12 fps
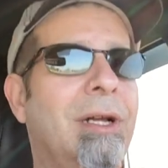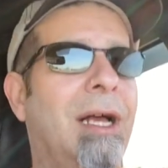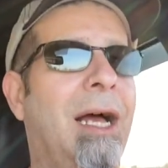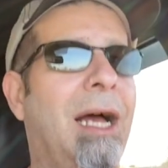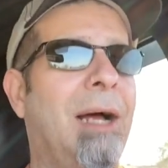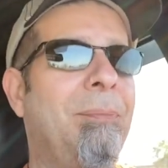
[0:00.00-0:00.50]

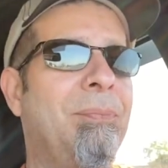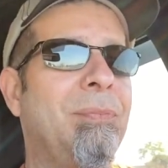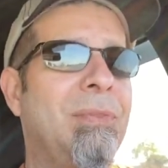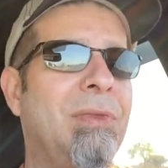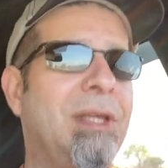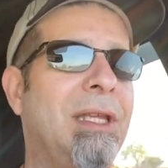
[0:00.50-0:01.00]
Um,
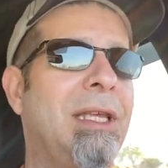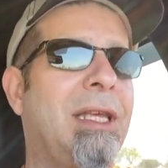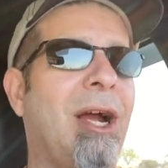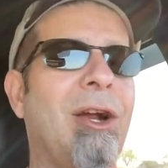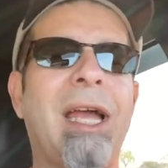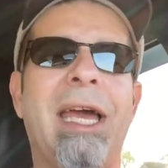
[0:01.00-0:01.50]

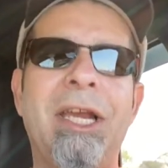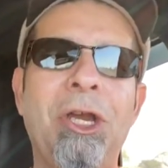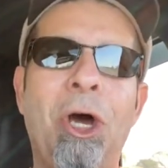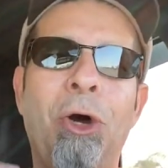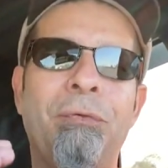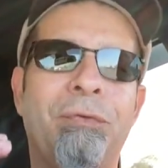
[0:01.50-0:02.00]
are kind of
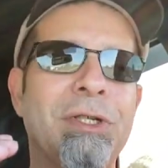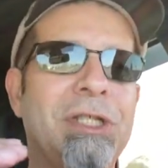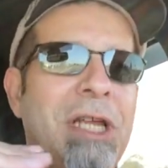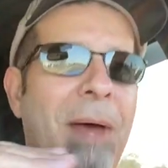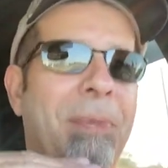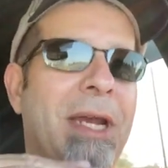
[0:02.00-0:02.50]
known for
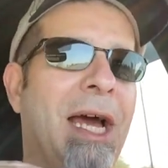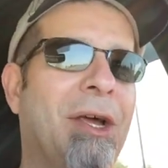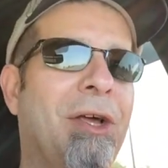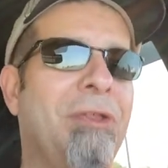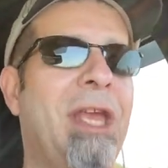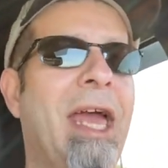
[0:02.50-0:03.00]
stepping out
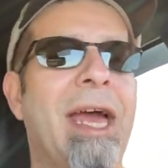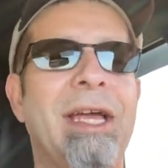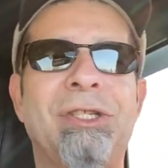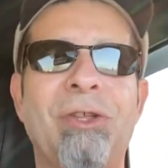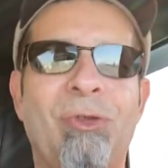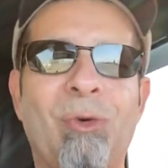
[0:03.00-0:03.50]
on the
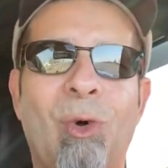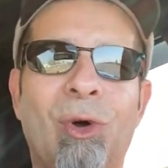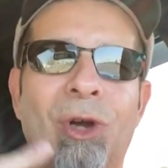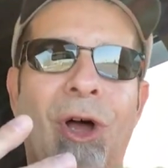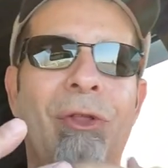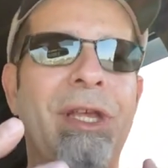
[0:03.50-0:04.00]
edge and throwing
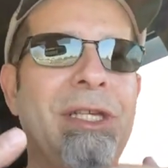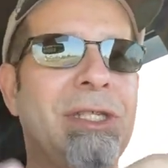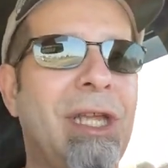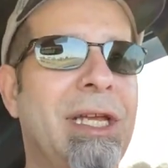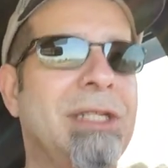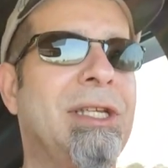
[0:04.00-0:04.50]
all these
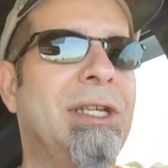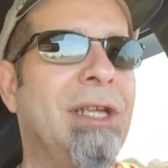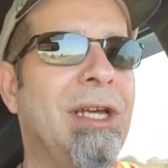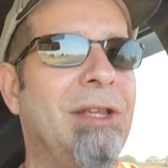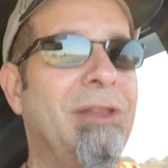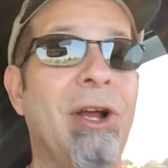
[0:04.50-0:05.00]
things
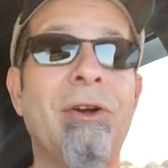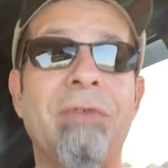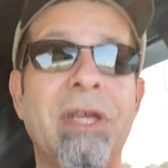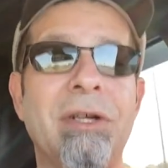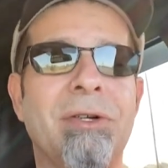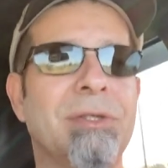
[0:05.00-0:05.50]
into their
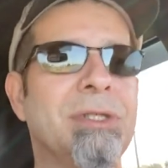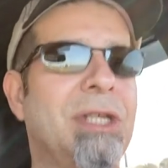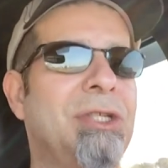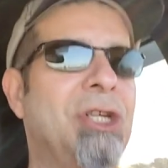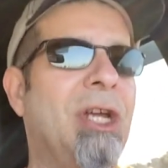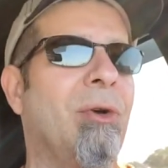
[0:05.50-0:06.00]
vehicles
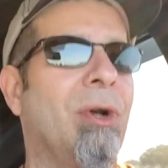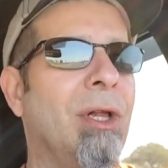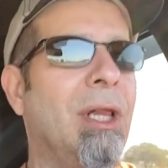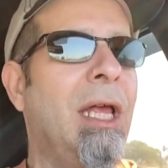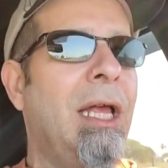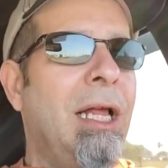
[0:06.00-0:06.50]
in general.
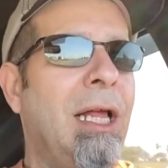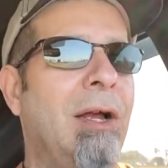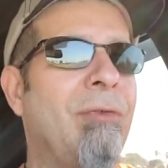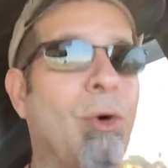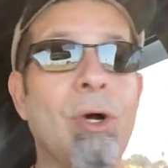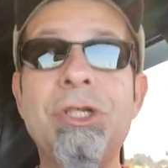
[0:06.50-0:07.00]

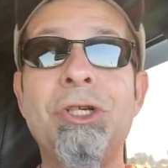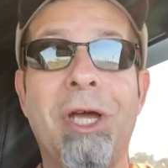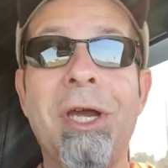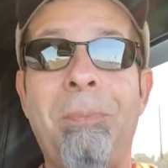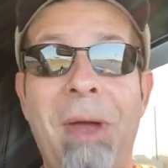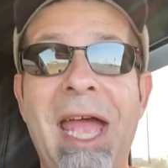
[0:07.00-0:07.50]
Of course, you're
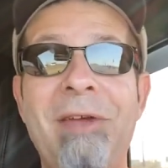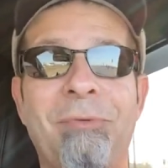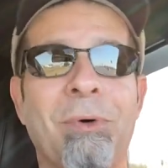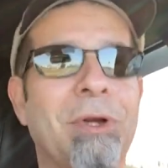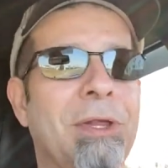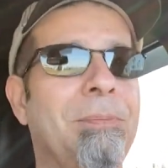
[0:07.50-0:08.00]
going to pay
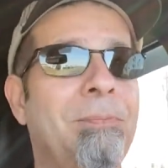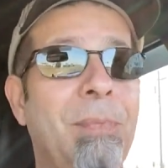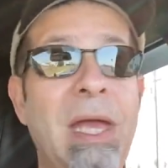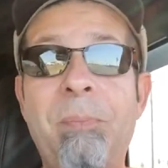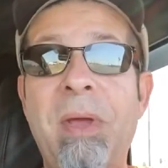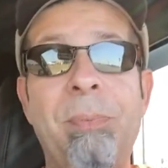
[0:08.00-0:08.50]
for them,
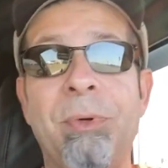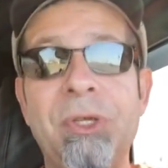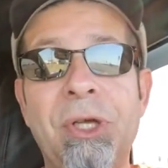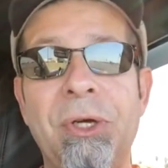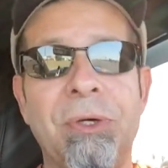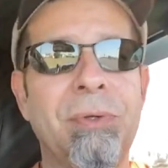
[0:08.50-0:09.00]
and people
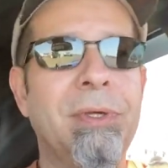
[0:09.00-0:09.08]
do,